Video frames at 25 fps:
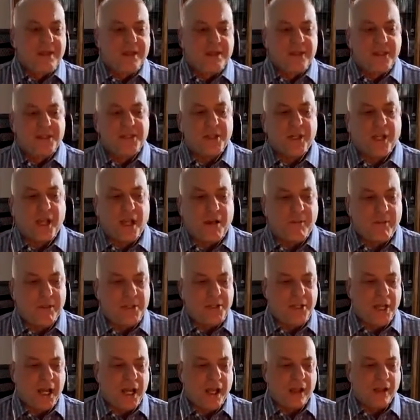That's a common
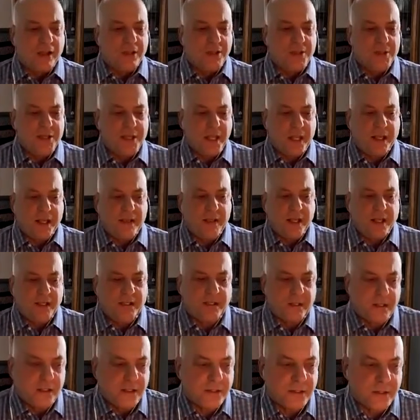challenge, Dan, that
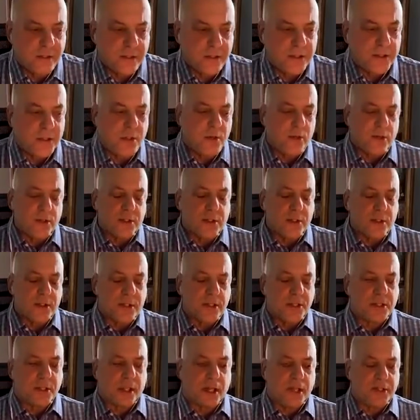the students
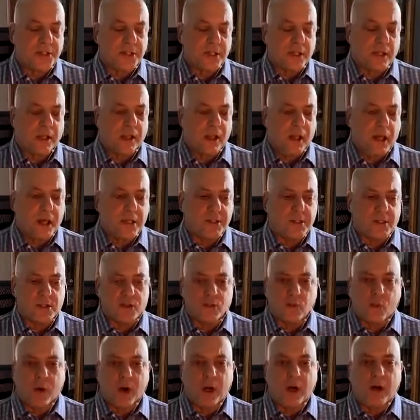discuss in class
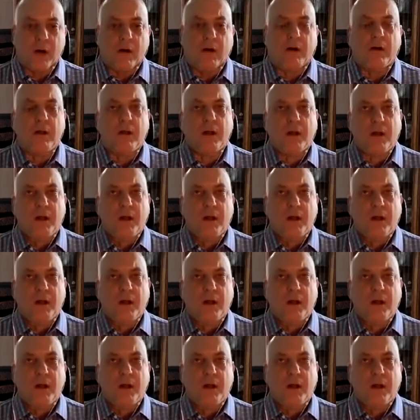as well.